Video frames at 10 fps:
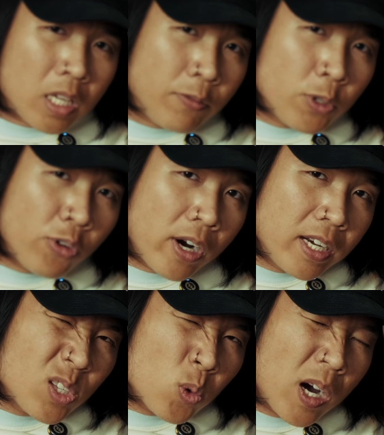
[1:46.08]
If you
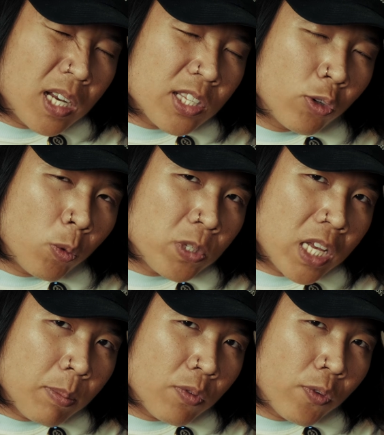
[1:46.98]
tried this wireless
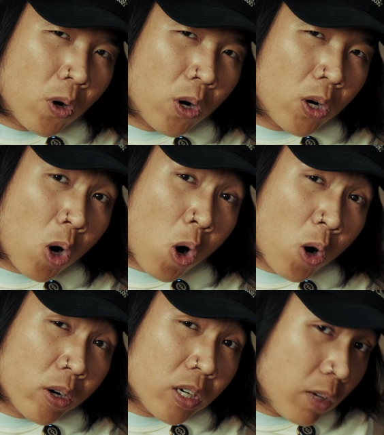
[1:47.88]
Groupset before
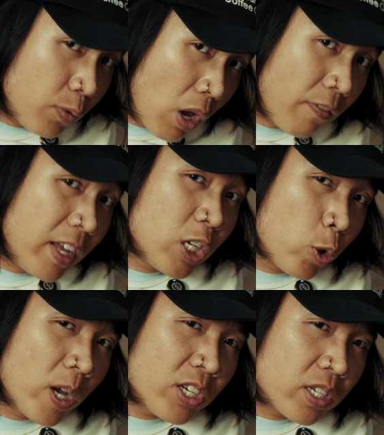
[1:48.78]
or if you have any
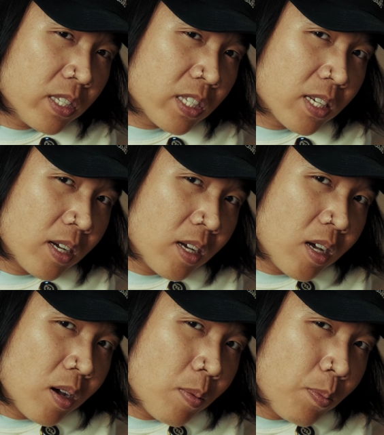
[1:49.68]
questions,
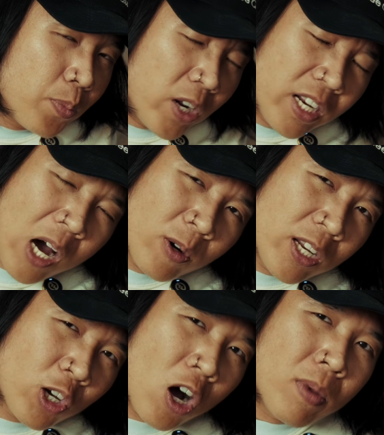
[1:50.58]
put it down
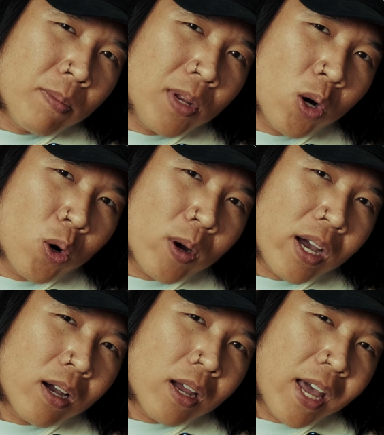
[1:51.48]
in the comment below.
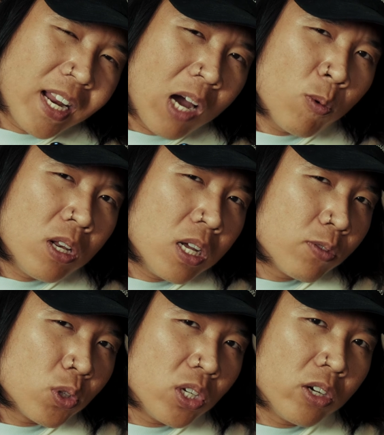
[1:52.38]
And I would
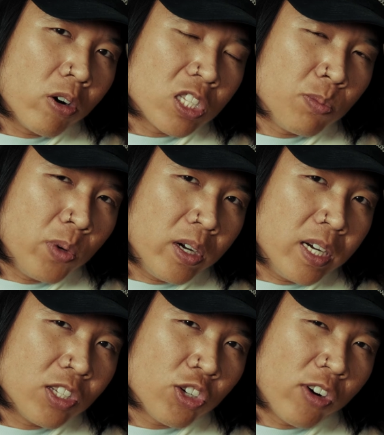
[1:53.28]
love to hear your
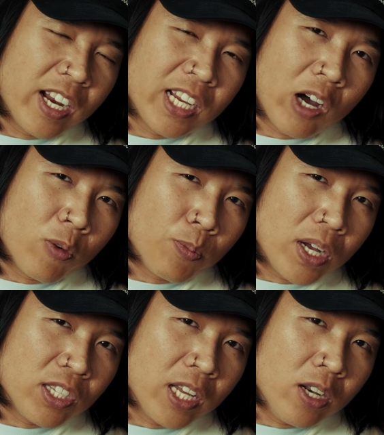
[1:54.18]
experience trying out
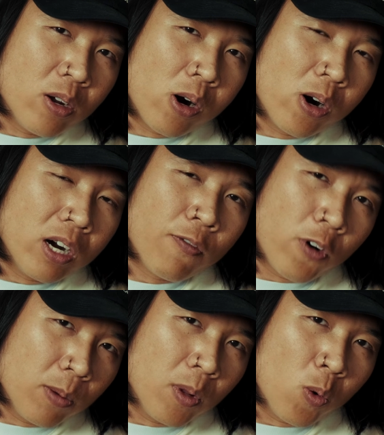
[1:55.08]
budget or
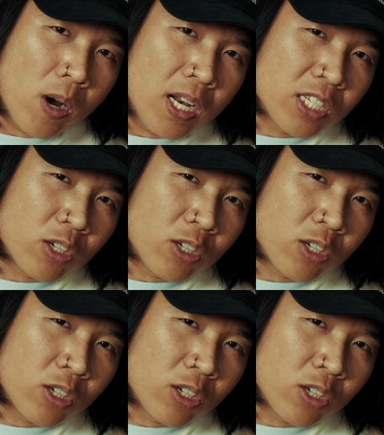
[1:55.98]
affordable wireless